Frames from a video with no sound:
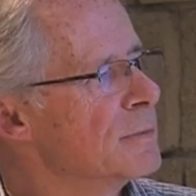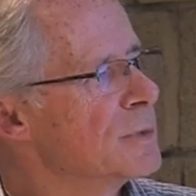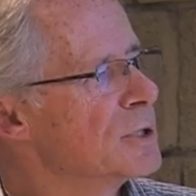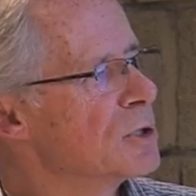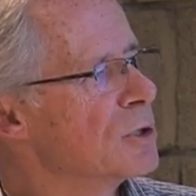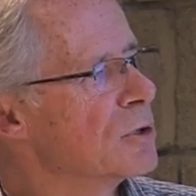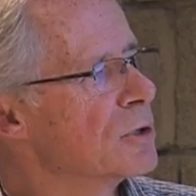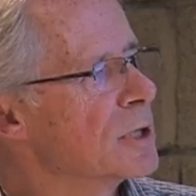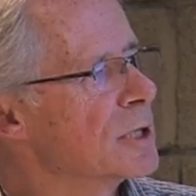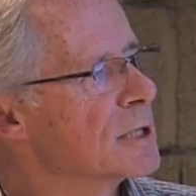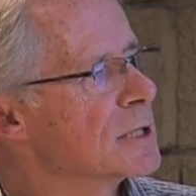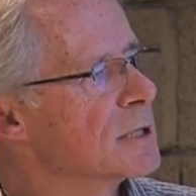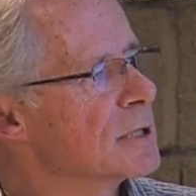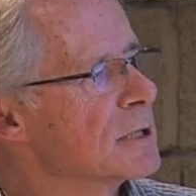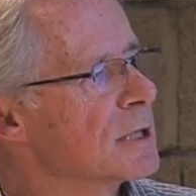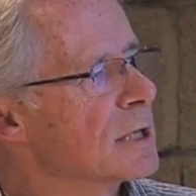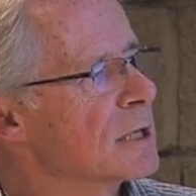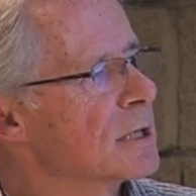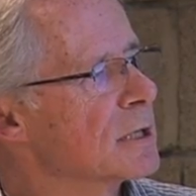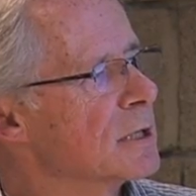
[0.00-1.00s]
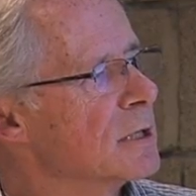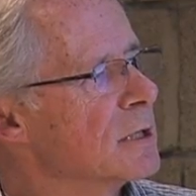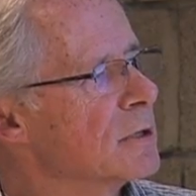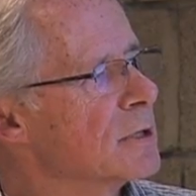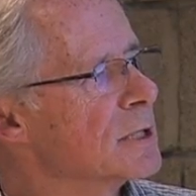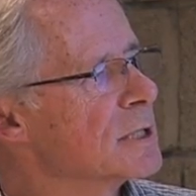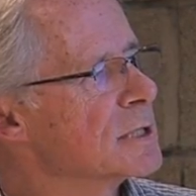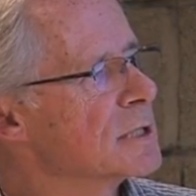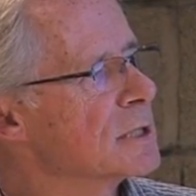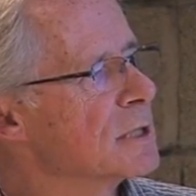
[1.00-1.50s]
So they, they
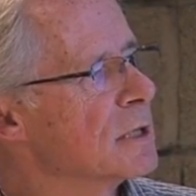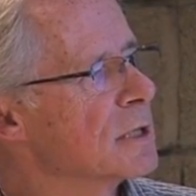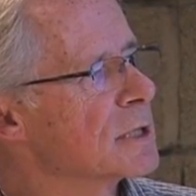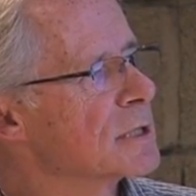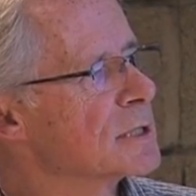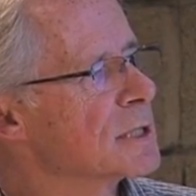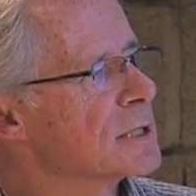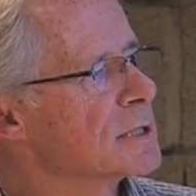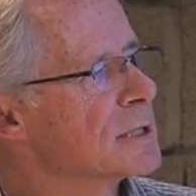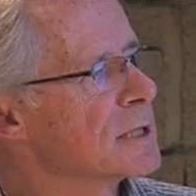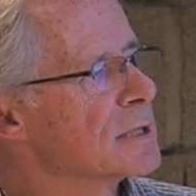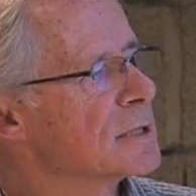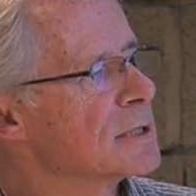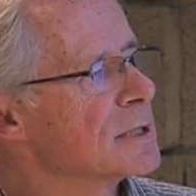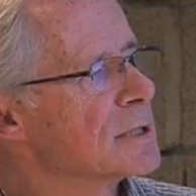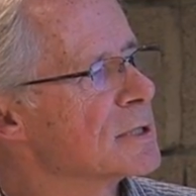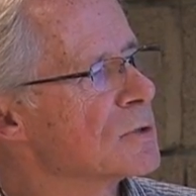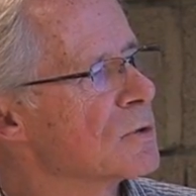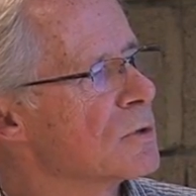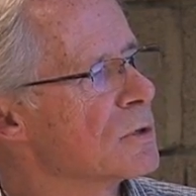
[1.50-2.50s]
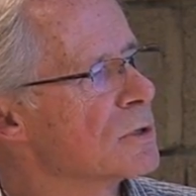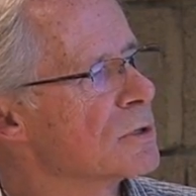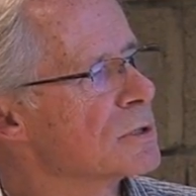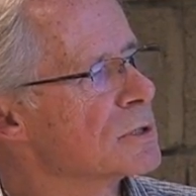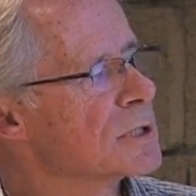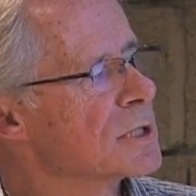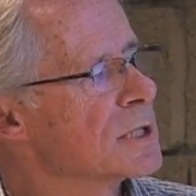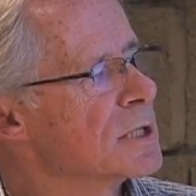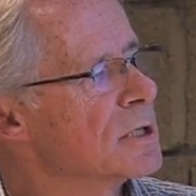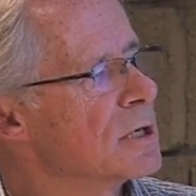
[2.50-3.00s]
clearly still exist as
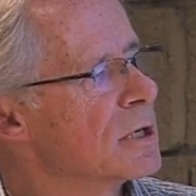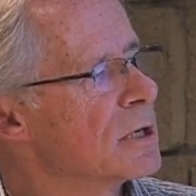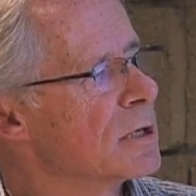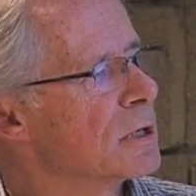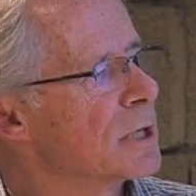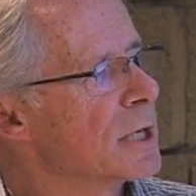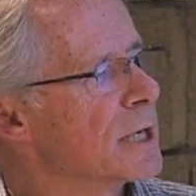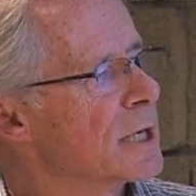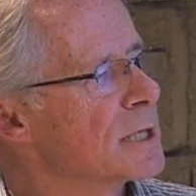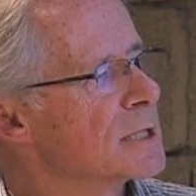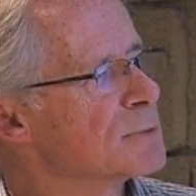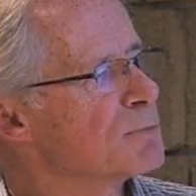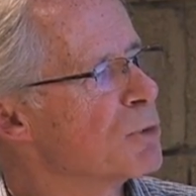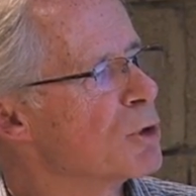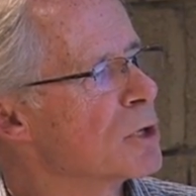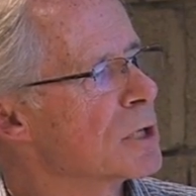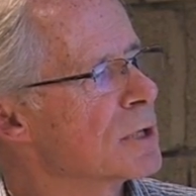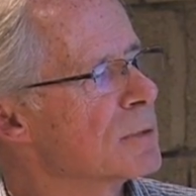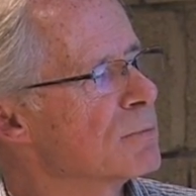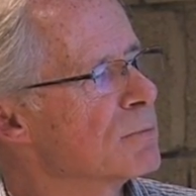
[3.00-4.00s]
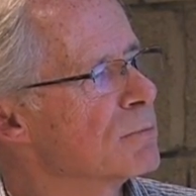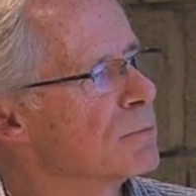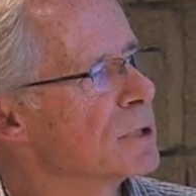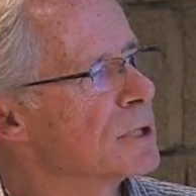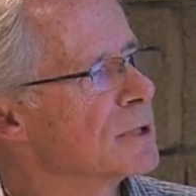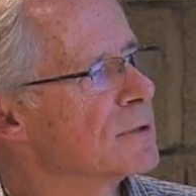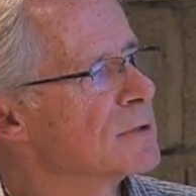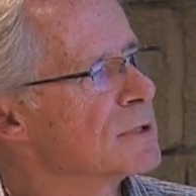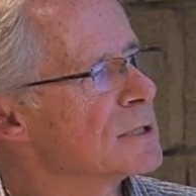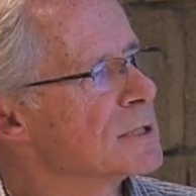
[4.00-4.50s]
disorders in our latest book, but
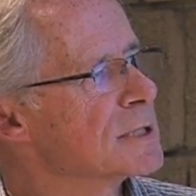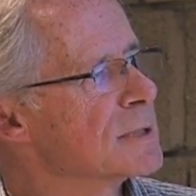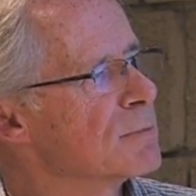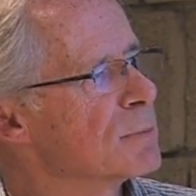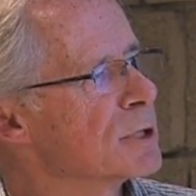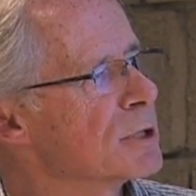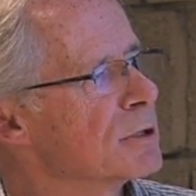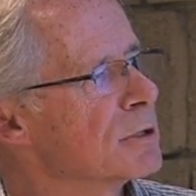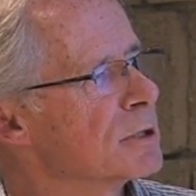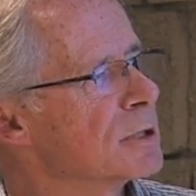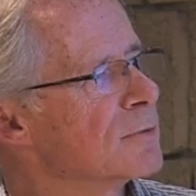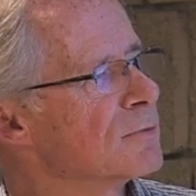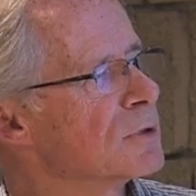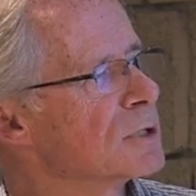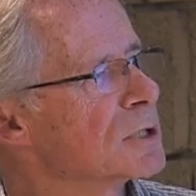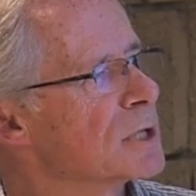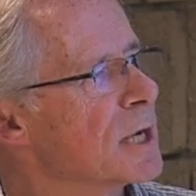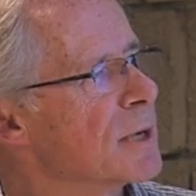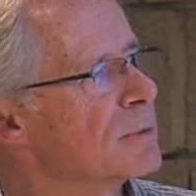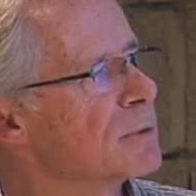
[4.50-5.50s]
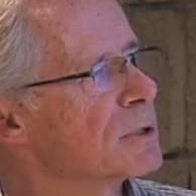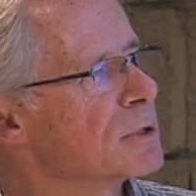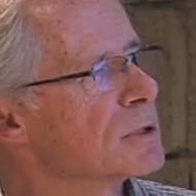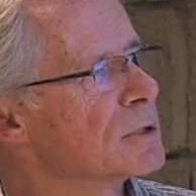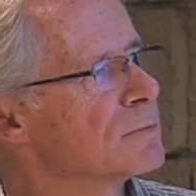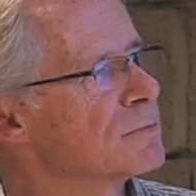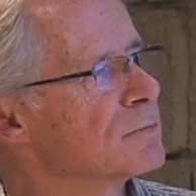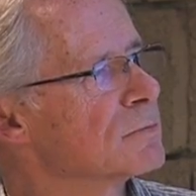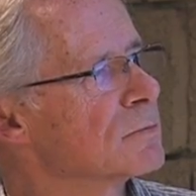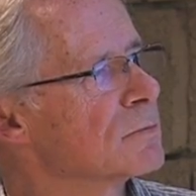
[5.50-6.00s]
they just simply are different
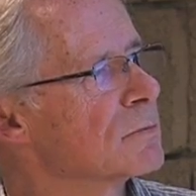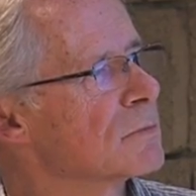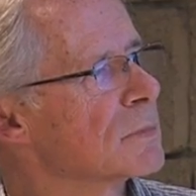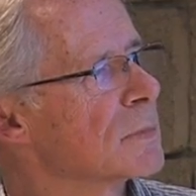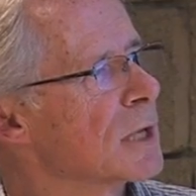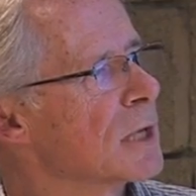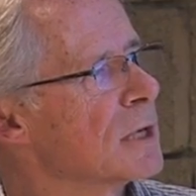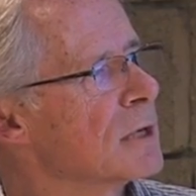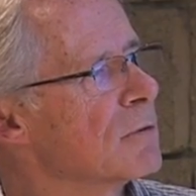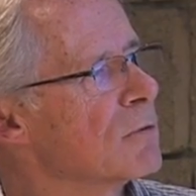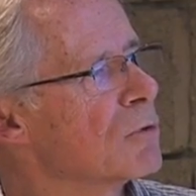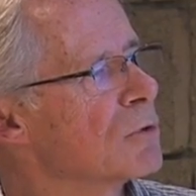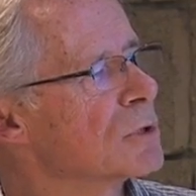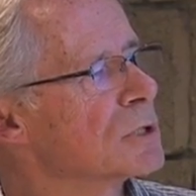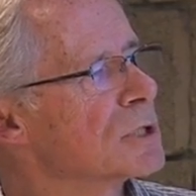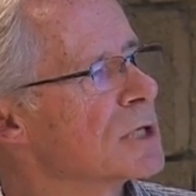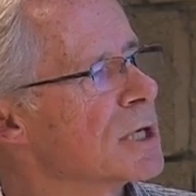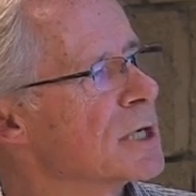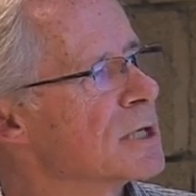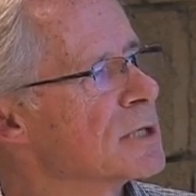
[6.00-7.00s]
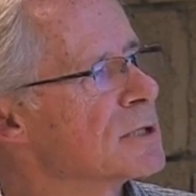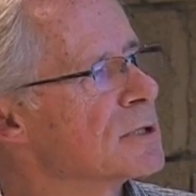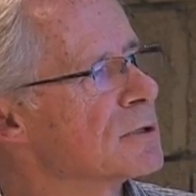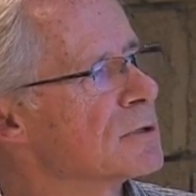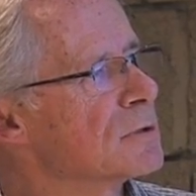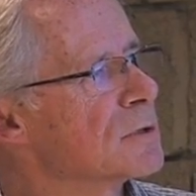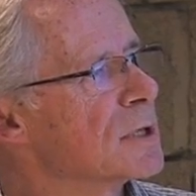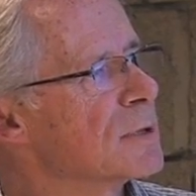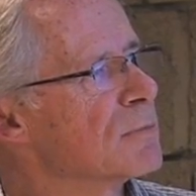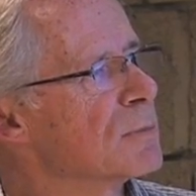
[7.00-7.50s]
chapters. Won't change their
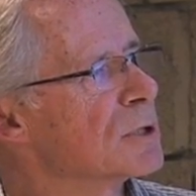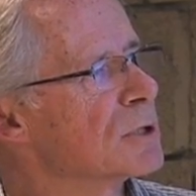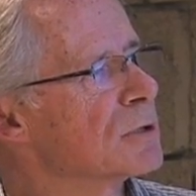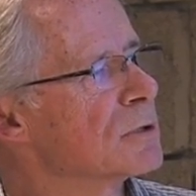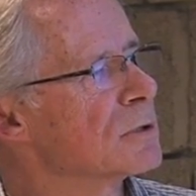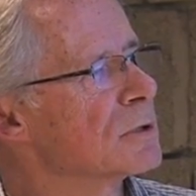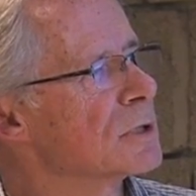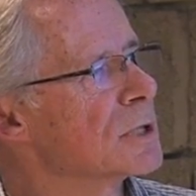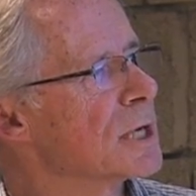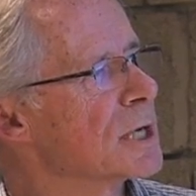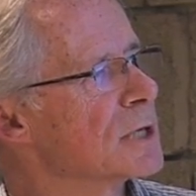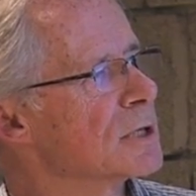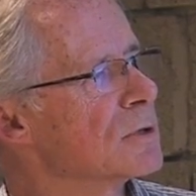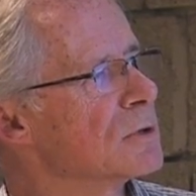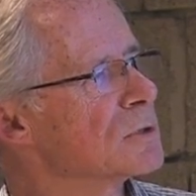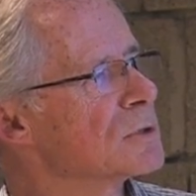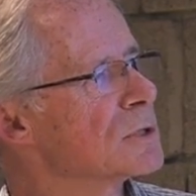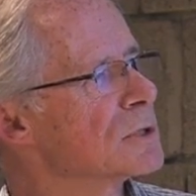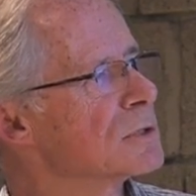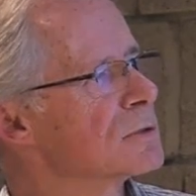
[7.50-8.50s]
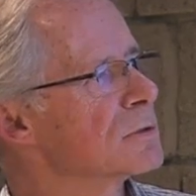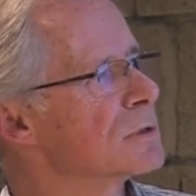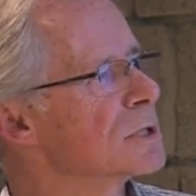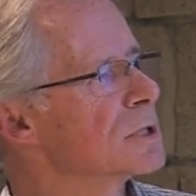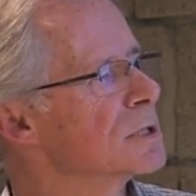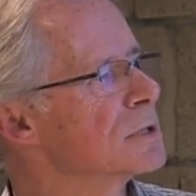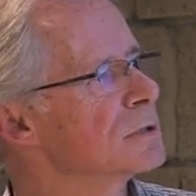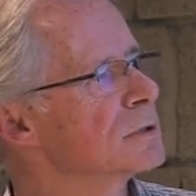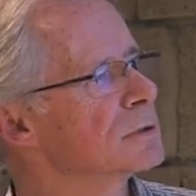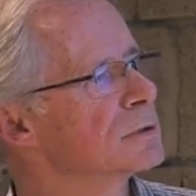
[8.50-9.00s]
treatment or their diagnosis,
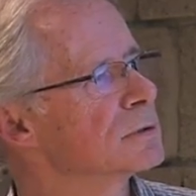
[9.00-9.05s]
really.